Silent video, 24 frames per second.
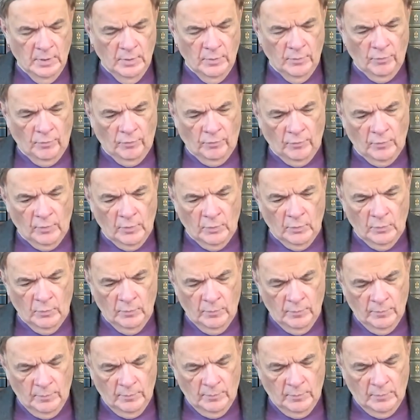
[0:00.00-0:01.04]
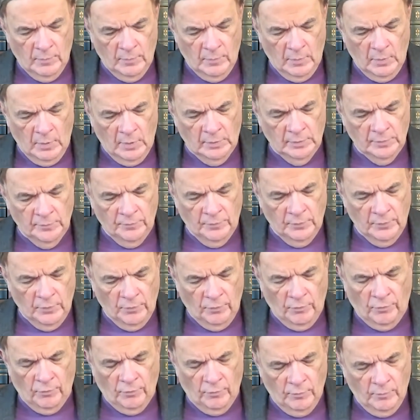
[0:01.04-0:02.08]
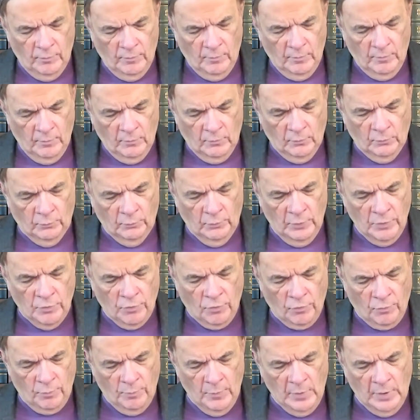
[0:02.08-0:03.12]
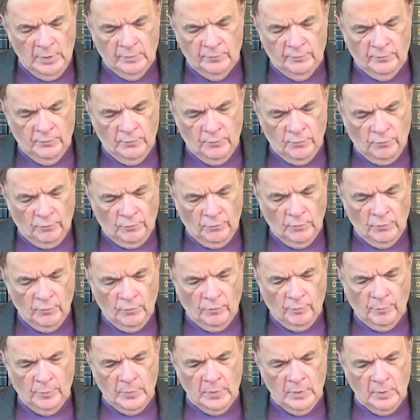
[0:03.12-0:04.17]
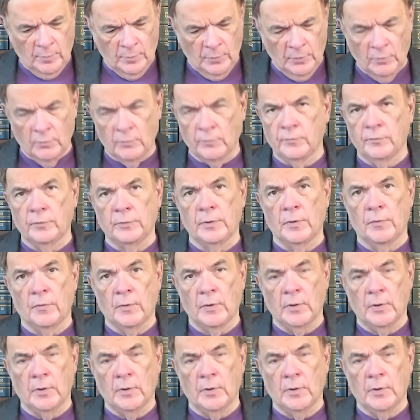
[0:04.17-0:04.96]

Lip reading: So all of these rich metaphors speak beautifully in the